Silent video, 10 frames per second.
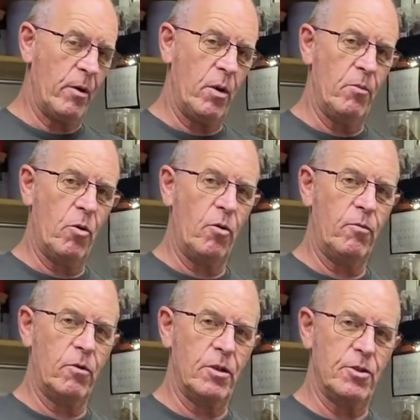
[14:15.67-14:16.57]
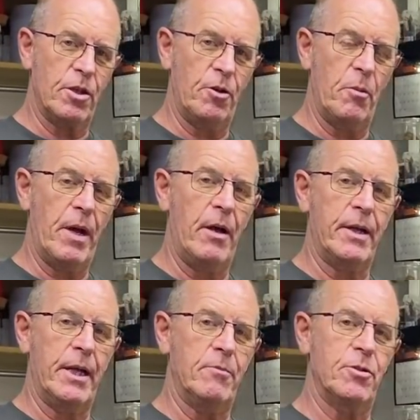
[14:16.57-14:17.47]
We're more concerned about
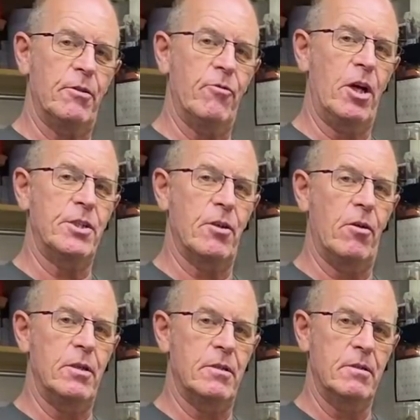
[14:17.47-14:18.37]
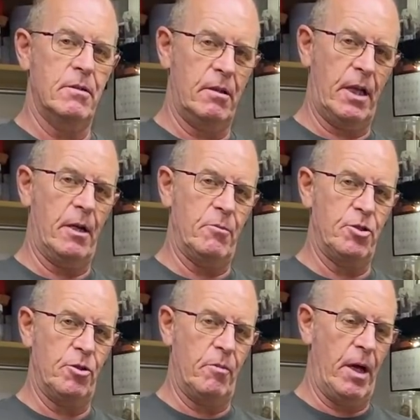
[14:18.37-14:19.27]
getting them to the right size and getting a
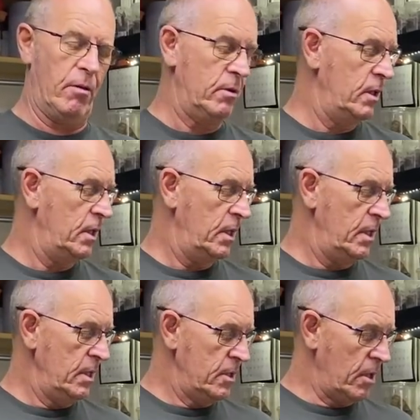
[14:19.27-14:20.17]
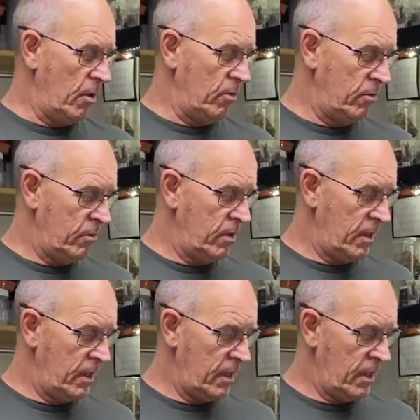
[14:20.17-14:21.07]
mature male. So
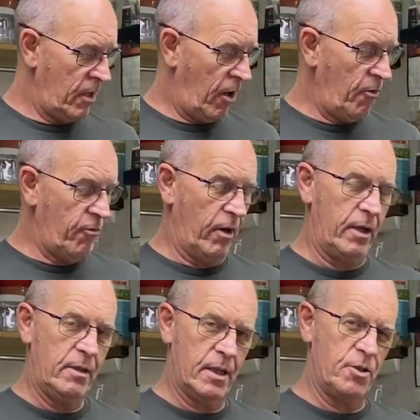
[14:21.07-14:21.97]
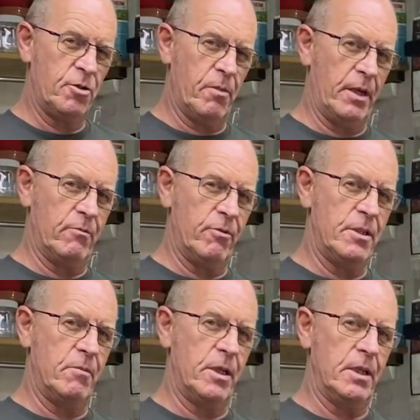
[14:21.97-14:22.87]
hopefully that should make them
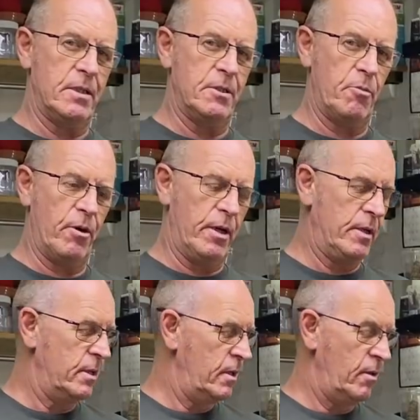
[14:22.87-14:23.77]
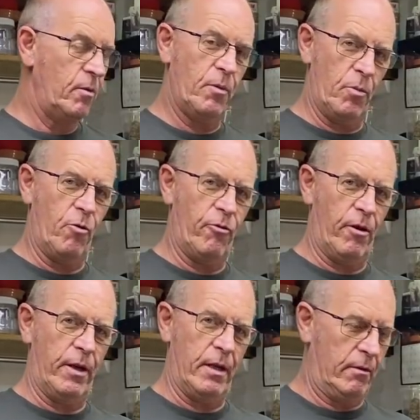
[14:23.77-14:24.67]
reasonably easy to breed. We will
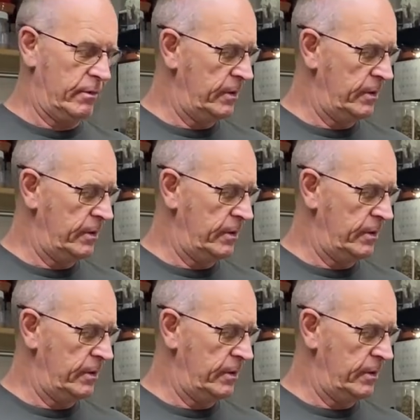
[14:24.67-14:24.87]
find out.